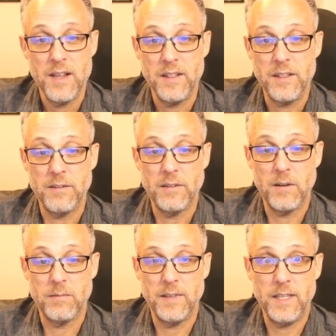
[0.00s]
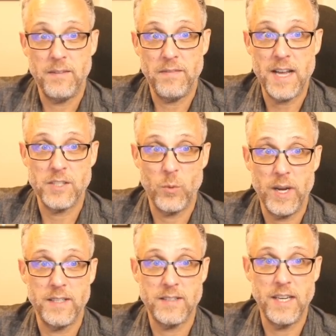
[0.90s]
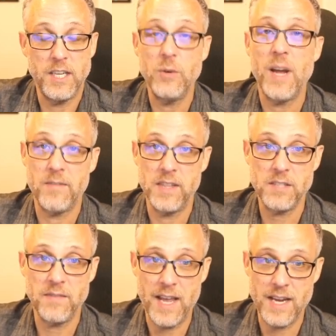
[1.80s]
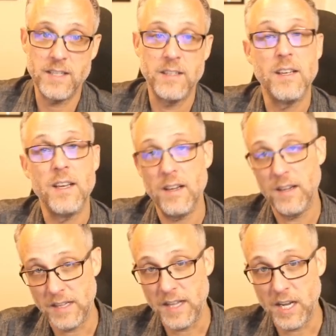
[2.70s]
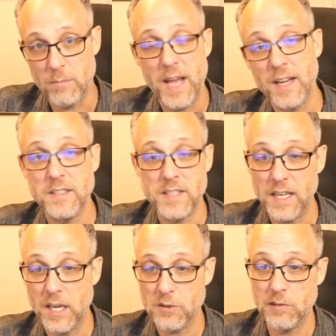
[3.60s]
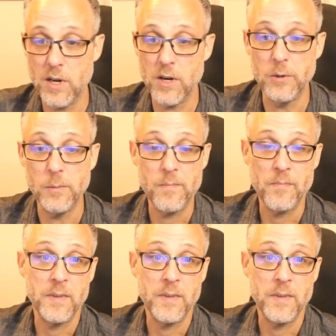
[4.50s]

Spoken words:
They're a really fast way to say, do you have this fact? And they come back and say yes or no.